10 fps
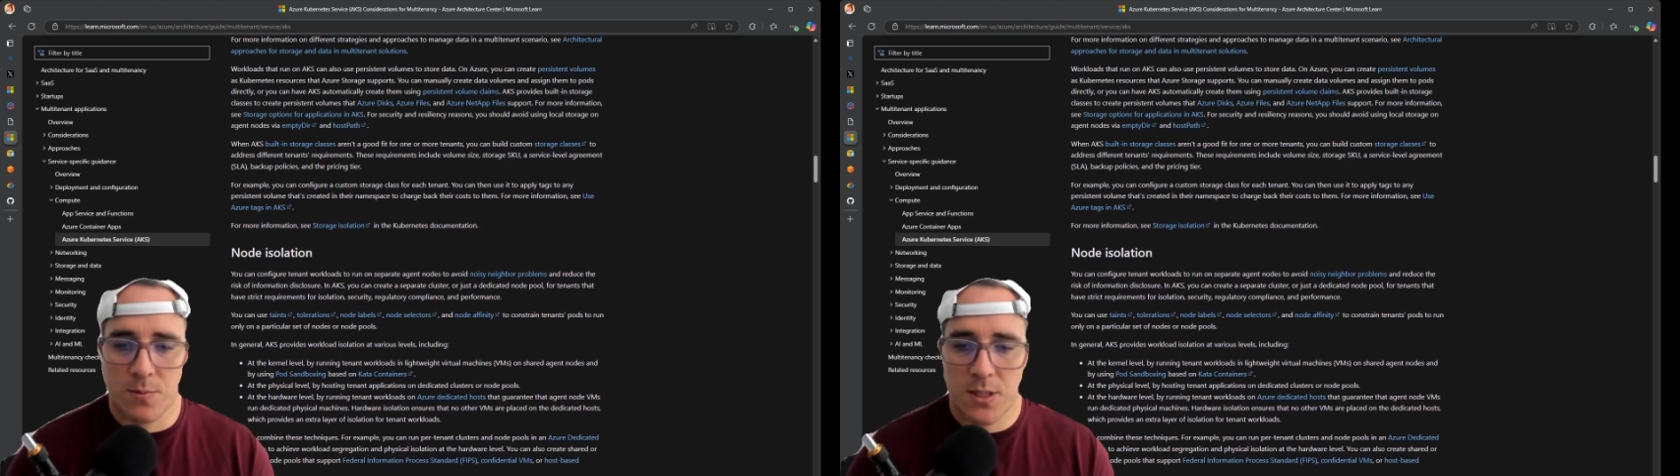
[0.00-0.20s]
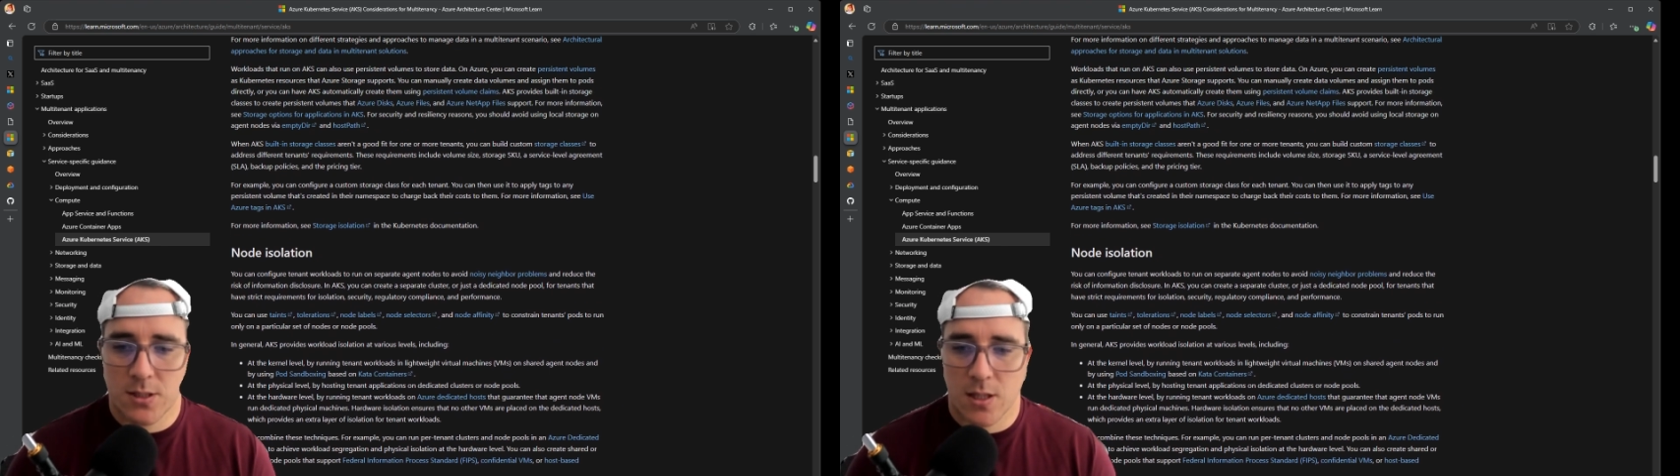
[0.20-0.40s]

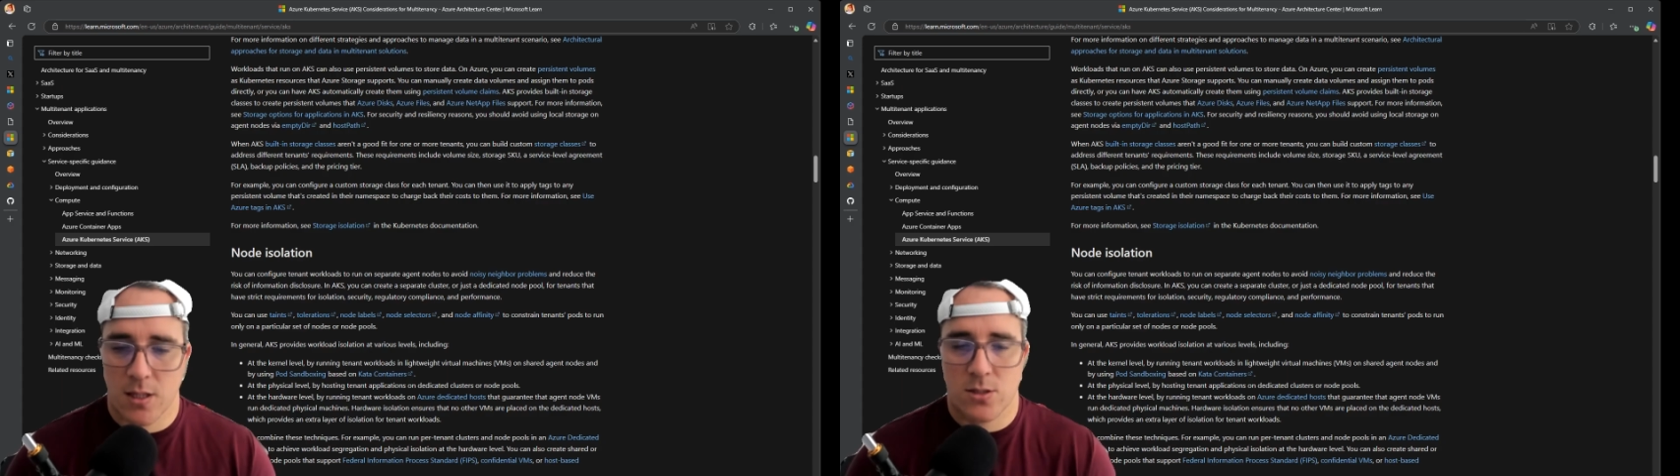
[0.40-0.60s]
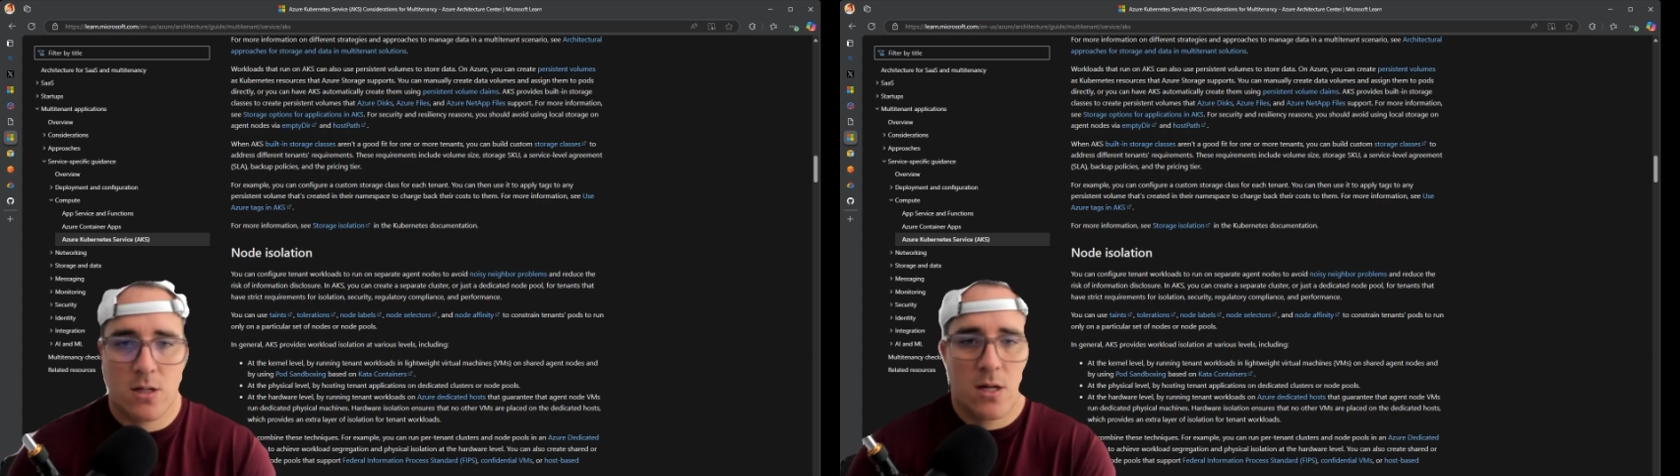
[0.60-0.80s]

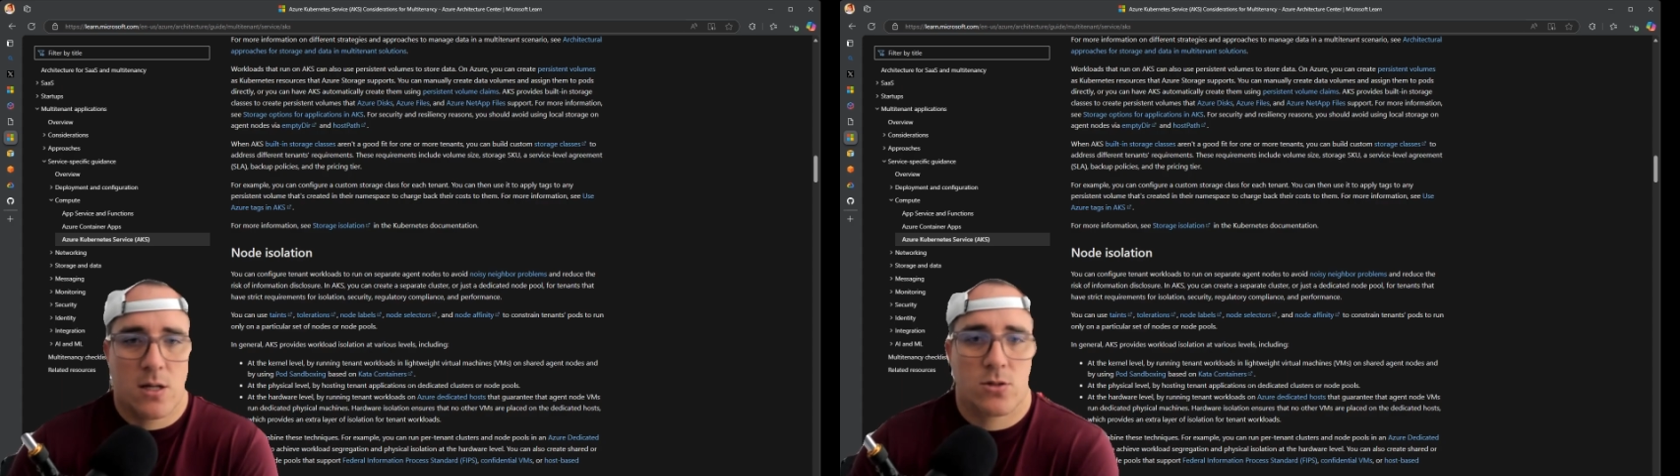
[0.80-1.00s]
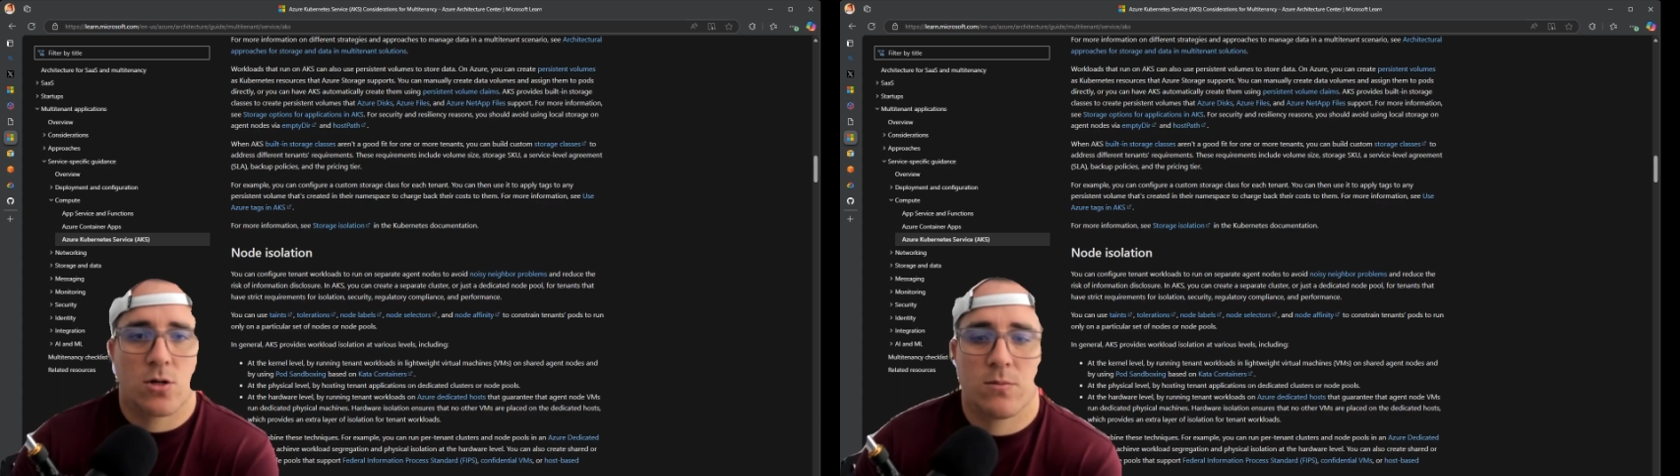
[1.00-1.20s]
details,
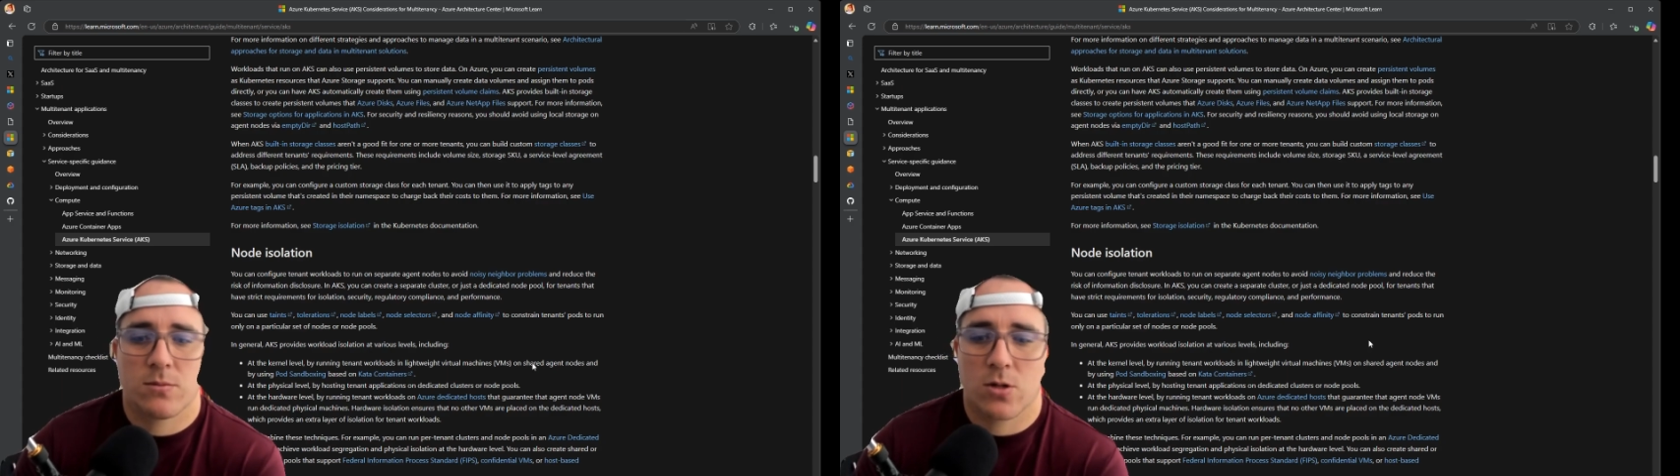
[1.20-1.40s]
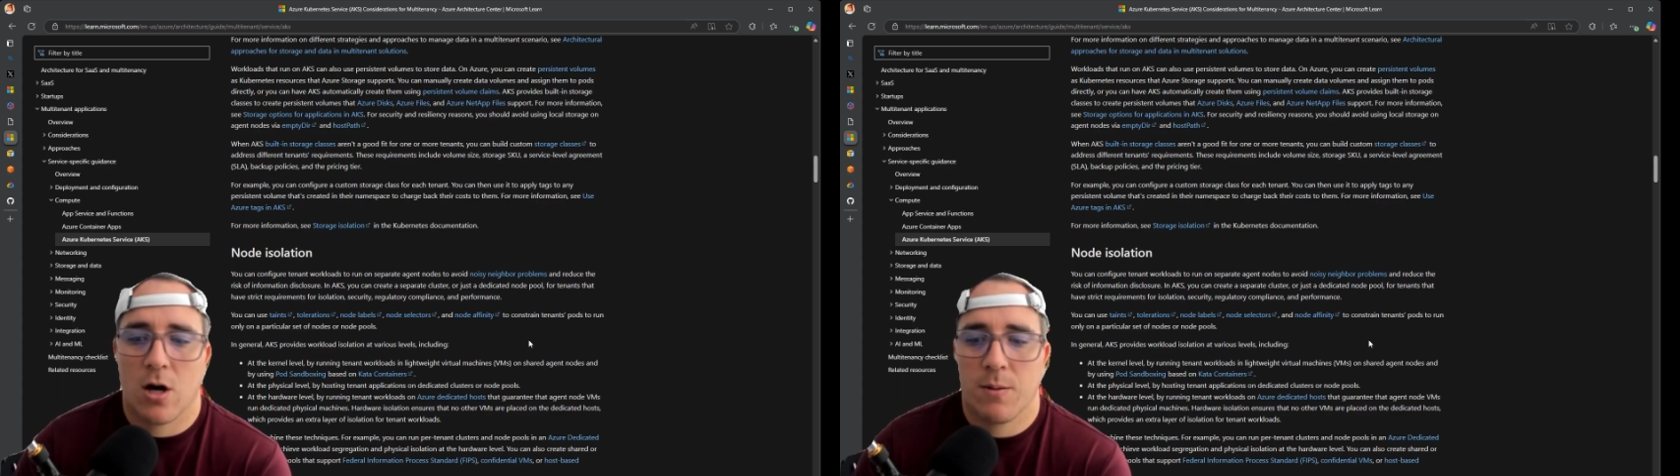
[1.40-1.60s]

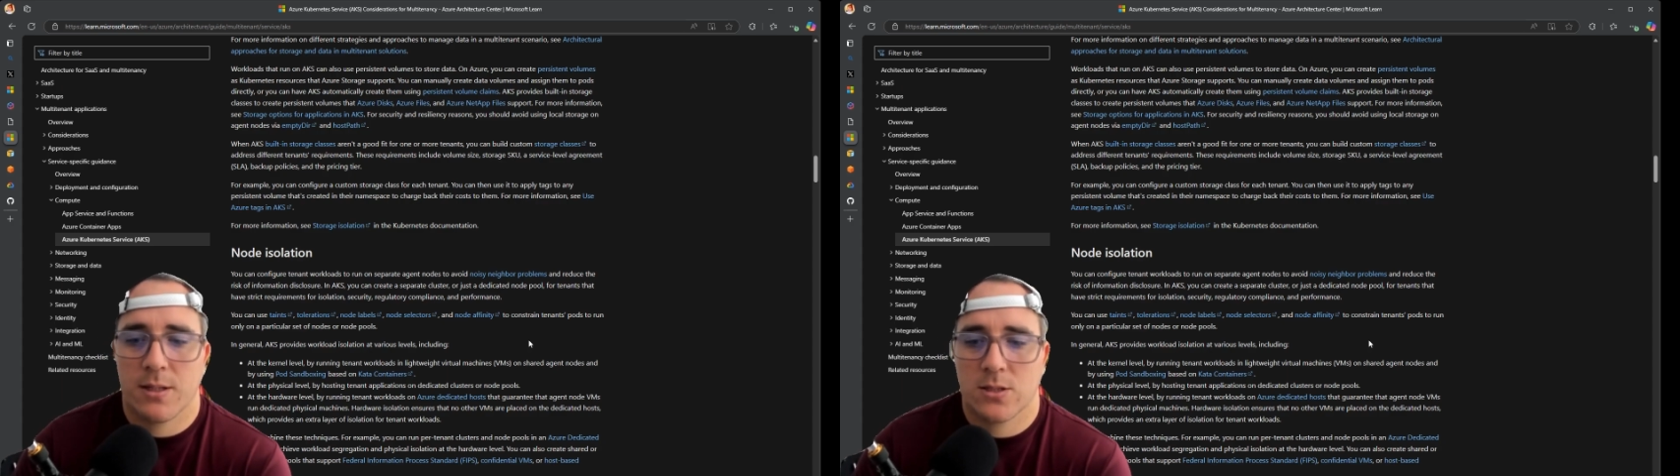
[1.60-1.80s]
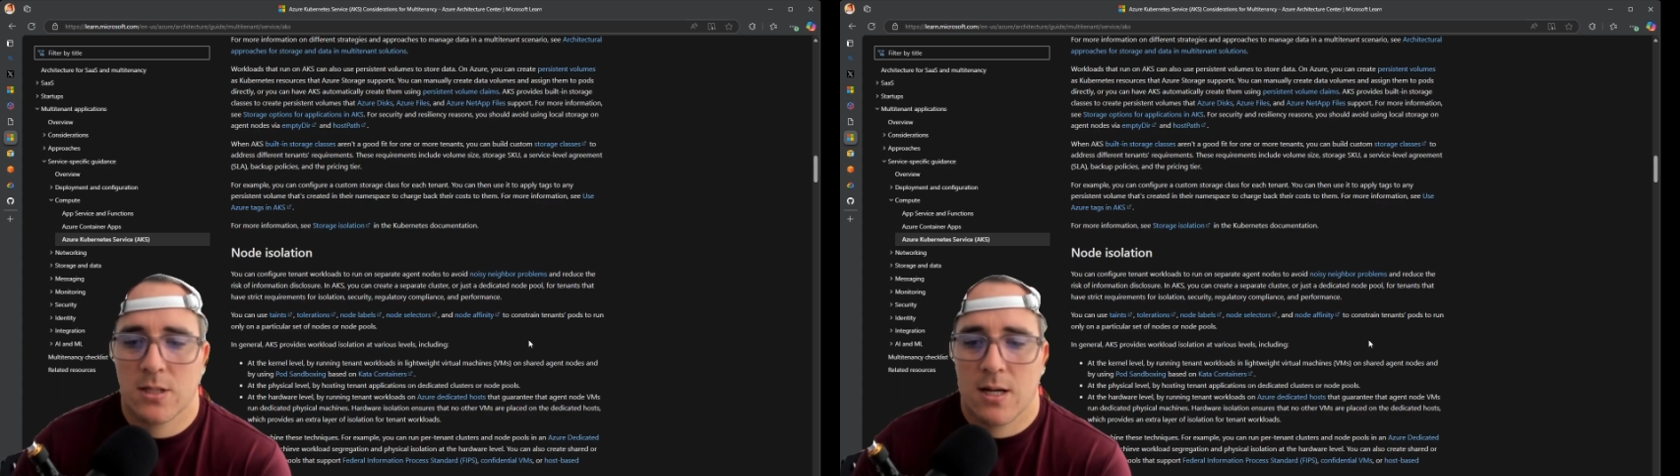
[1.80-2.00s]
some
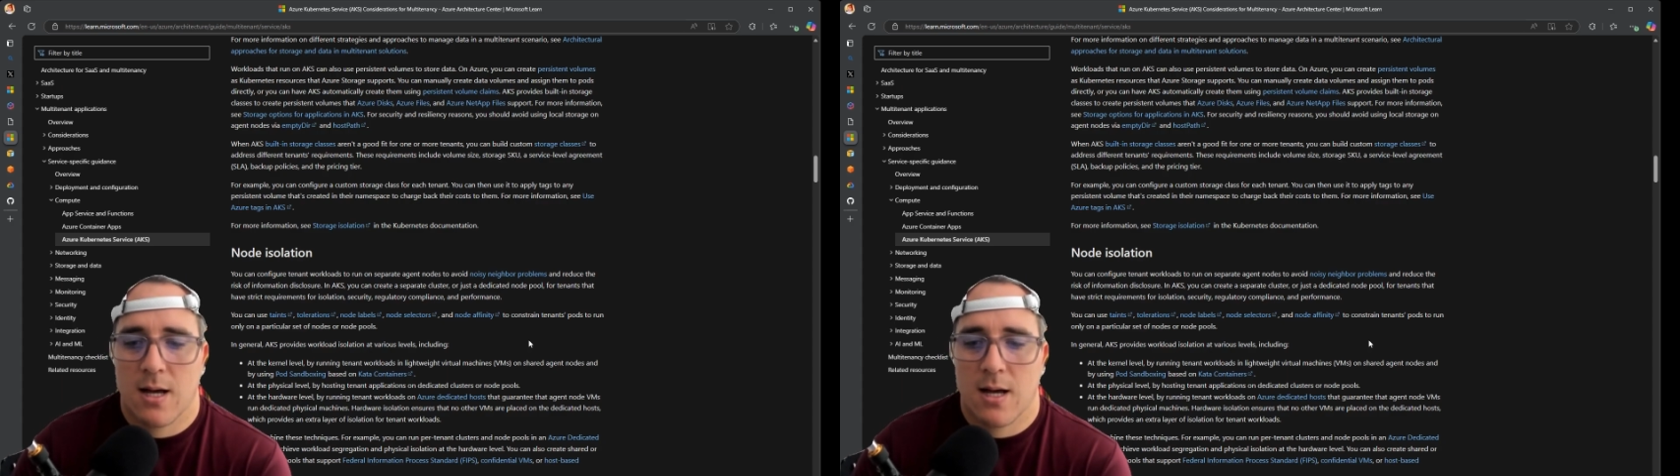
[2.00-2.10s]
comments,